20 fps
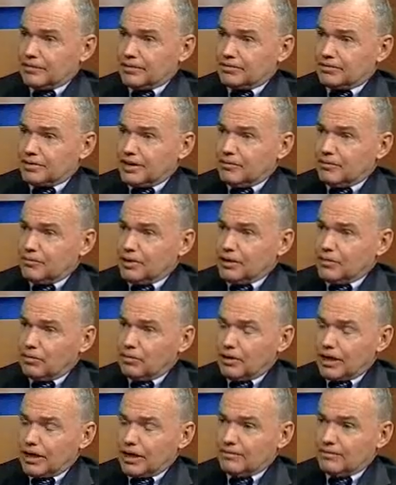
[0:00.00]
I say, we
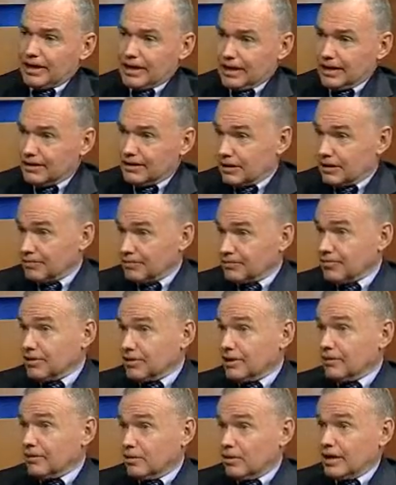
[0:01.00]
will have handouts
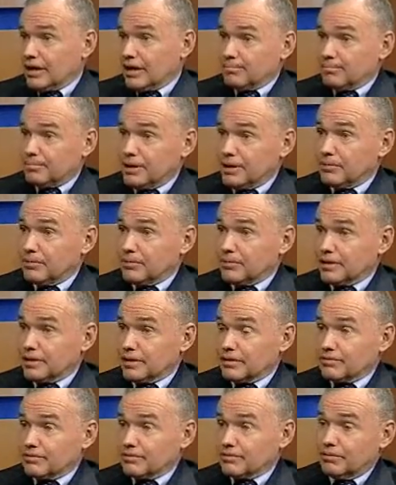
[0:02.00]
there. We'll have people
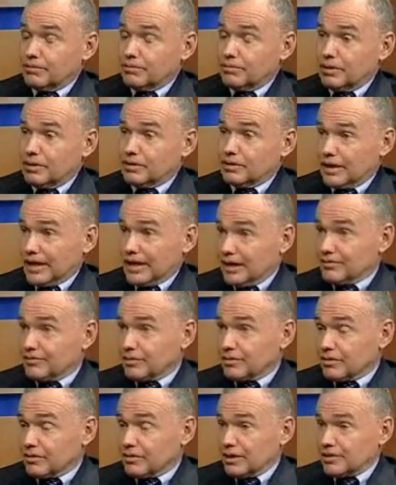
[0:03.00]
there to
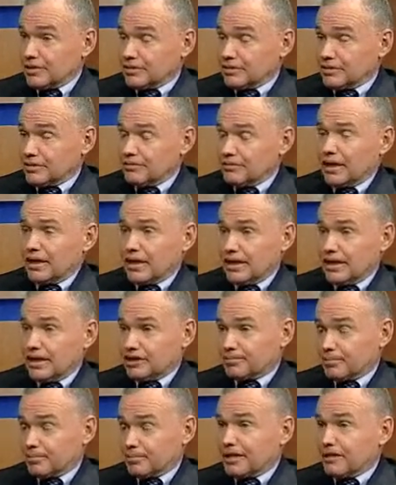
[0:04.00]
answer questions,
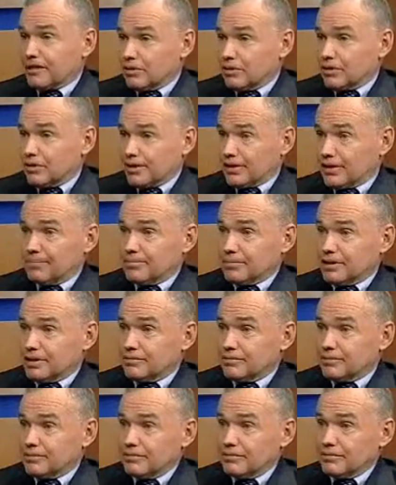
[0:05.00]
explain what's happening
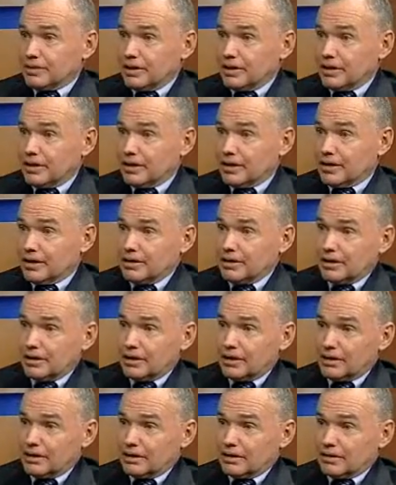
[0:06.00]
to the
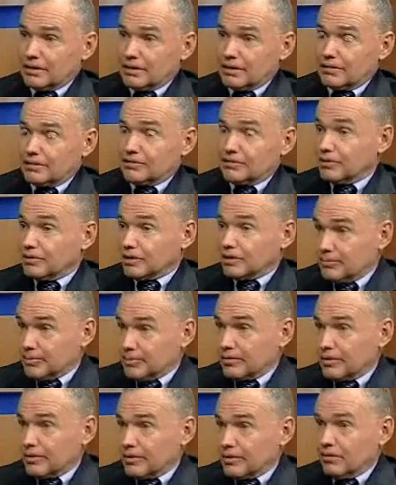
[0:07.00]

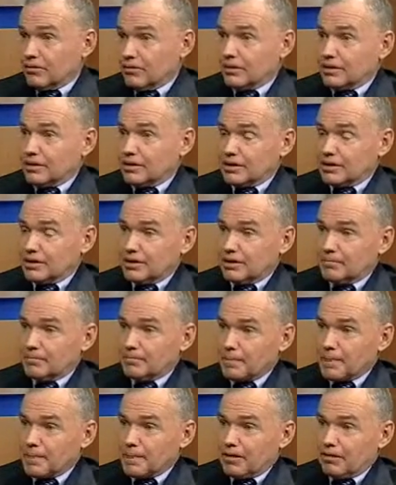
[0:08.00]
community on
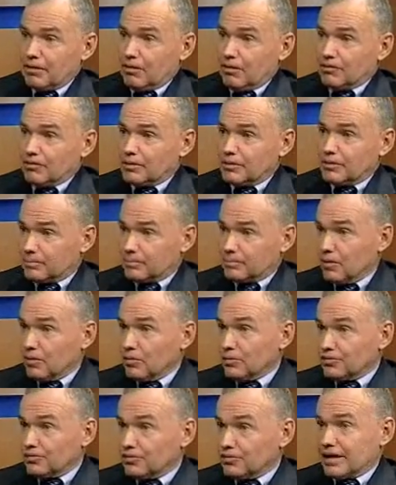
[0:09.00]
the
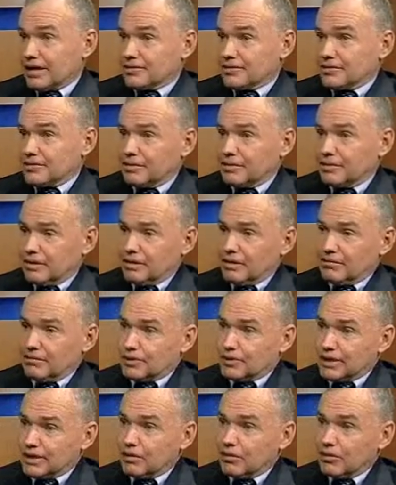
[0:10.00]
proposed action of
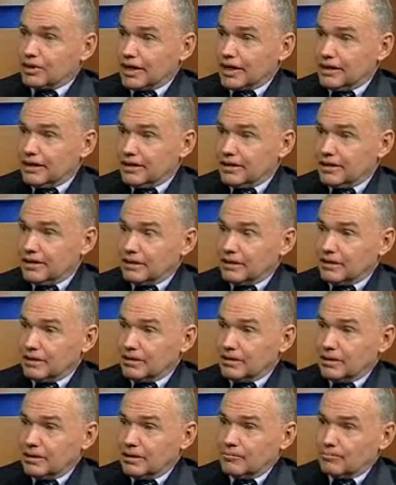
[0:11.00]
relocating
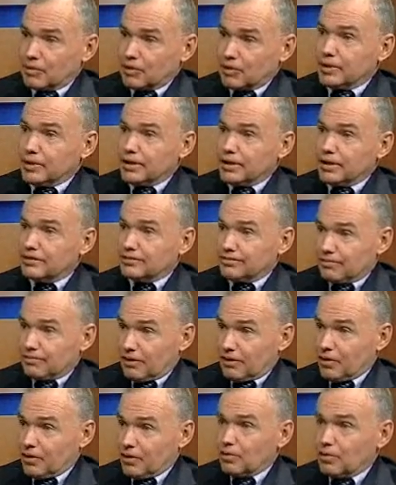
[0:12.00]
Marines
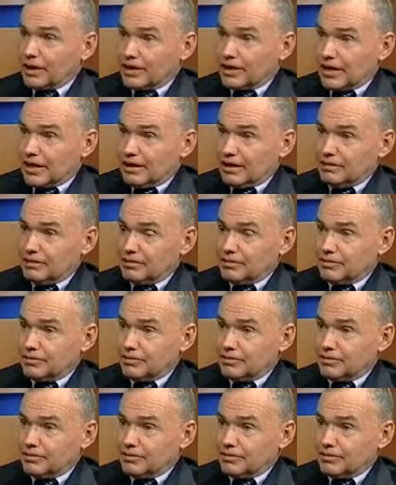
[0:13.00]
from Okinawa